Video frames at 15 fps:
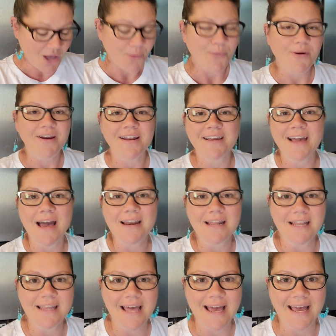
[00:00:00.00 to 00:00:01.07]
We're going to cut
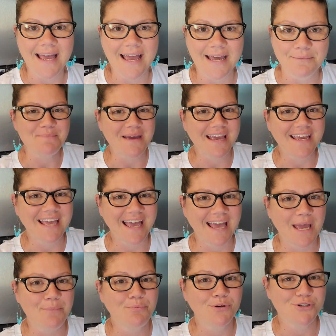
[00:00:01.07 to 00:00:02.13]
into that and make
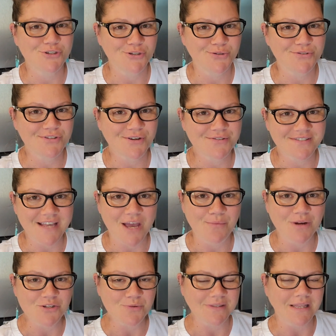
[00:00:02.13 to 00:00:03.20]
a prosciutto
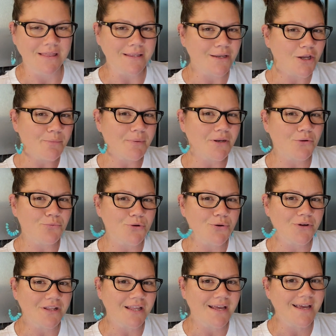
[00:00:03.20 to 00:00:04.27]
sandwich with a little bit of
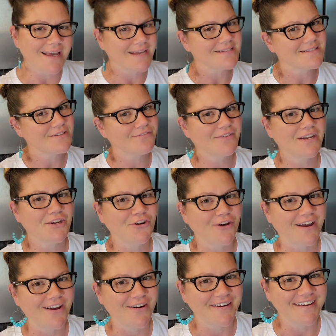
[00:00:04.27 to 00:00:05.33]
arugula and some
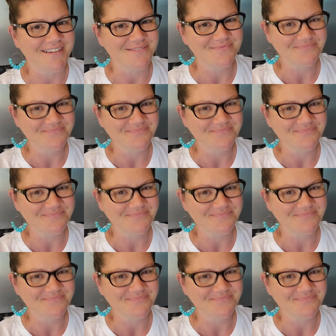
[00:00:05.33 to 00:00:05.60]
vinaigrette on it.